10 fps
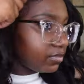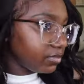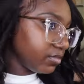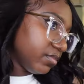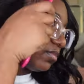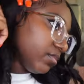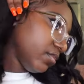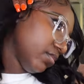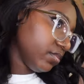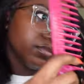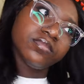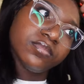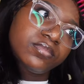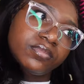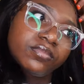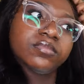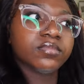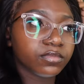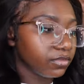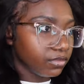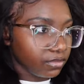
super duper bomb i'm about to close out the